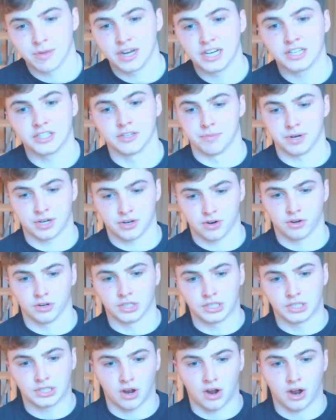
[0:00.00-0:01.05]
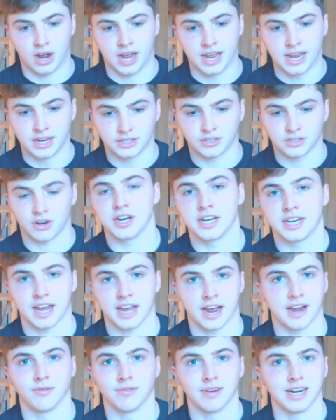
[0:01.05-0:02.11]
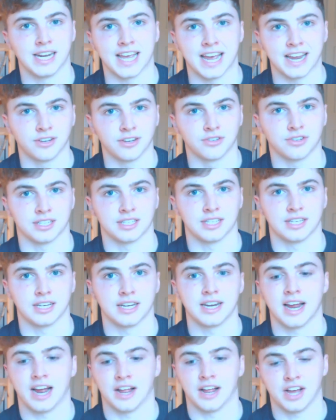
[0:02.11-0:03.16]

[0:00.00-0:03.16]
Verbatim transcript: animation because I started getting really interested in it,